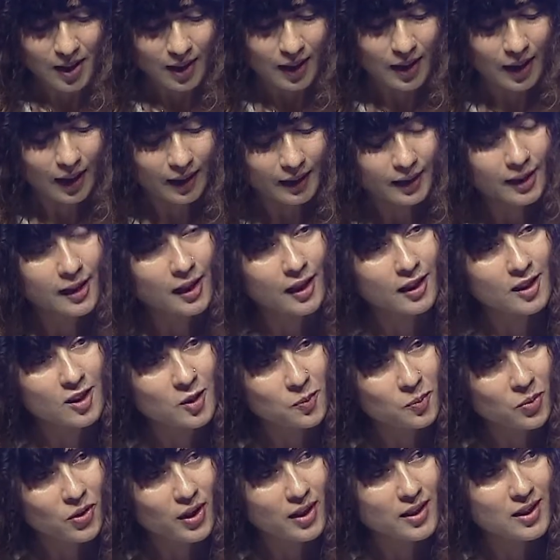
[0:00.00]
Gandhi
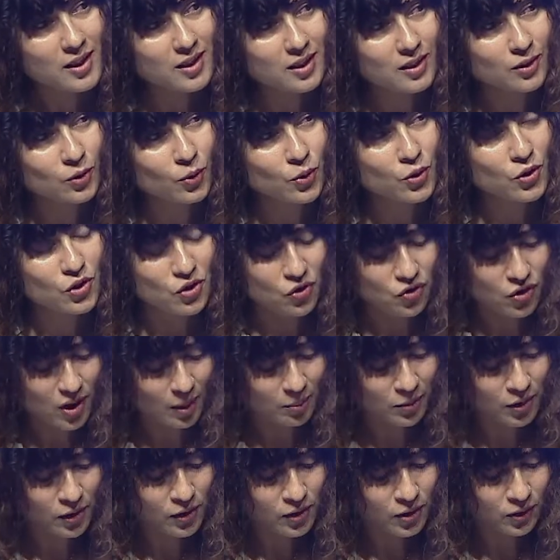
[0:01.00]
expressed those
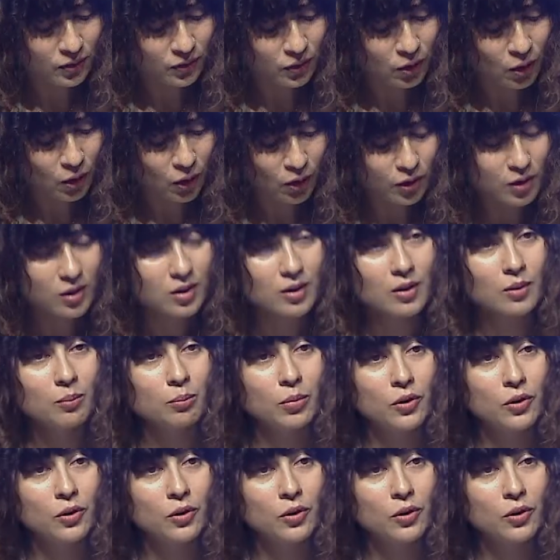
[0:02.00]
tremors of thought